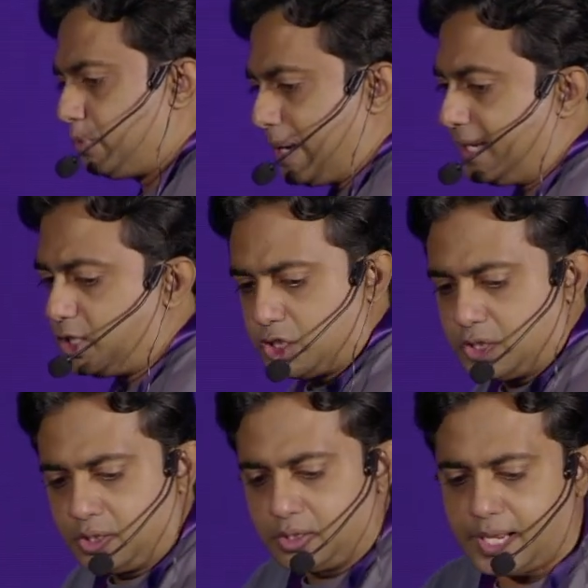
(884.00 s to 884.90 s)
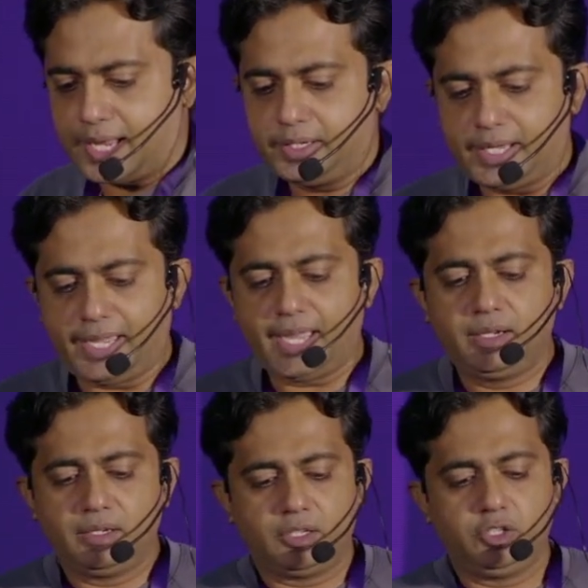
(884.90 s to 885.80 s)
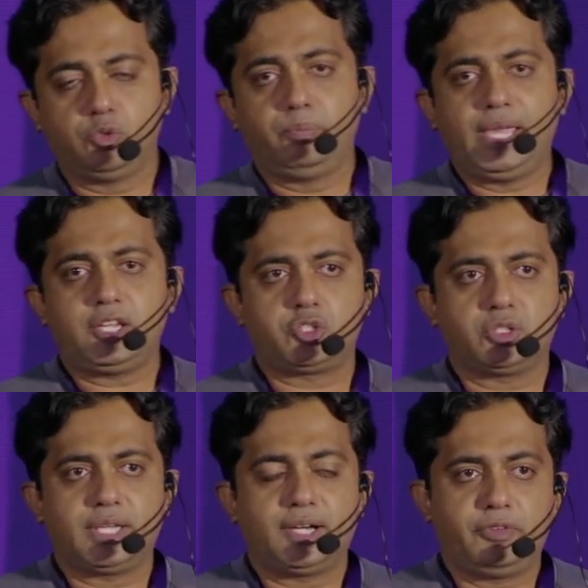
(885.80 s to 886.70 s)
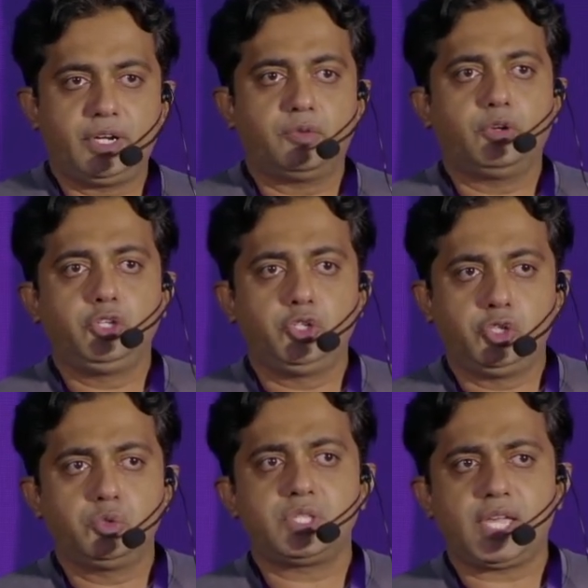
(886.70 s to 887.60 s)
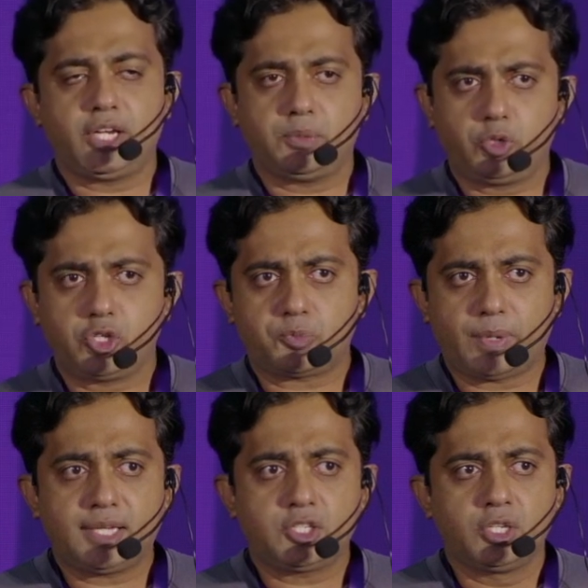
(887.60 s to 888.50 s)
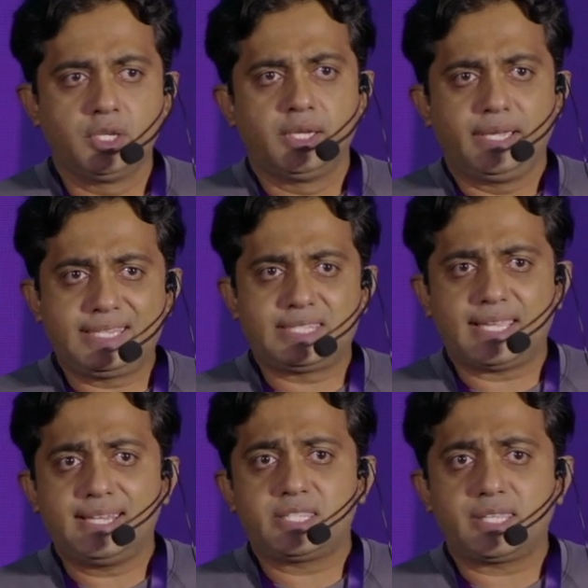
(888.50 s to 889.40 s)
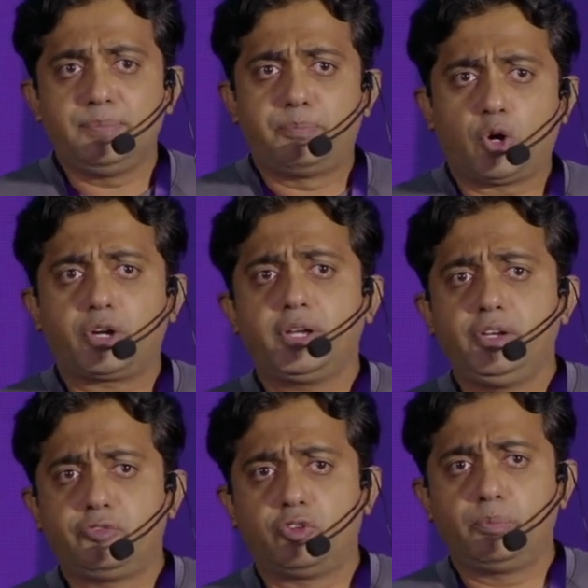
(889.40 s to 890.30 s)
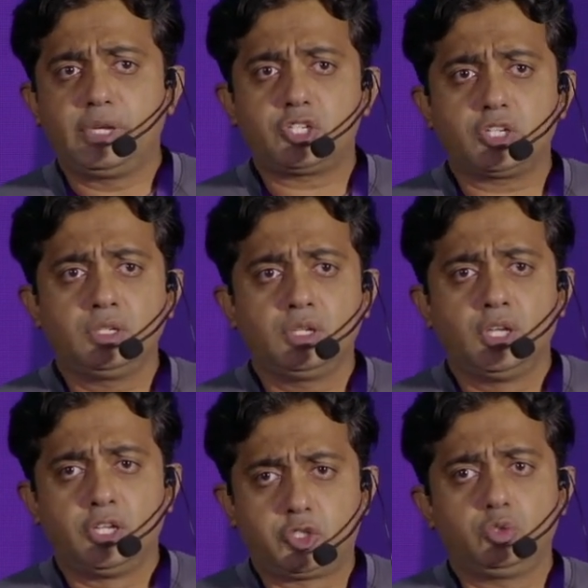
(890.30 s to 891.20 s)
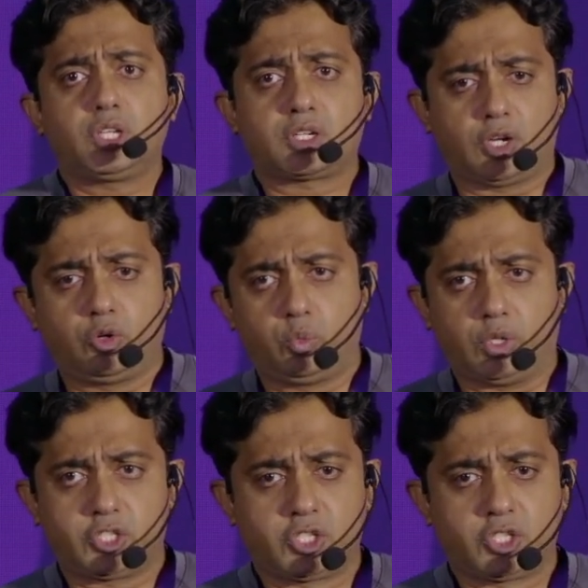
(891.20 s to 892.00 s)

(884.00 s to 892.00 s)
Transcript: batch, and again, you make sure that whenever you use AWS batch, it sends important information to the CloudWatch.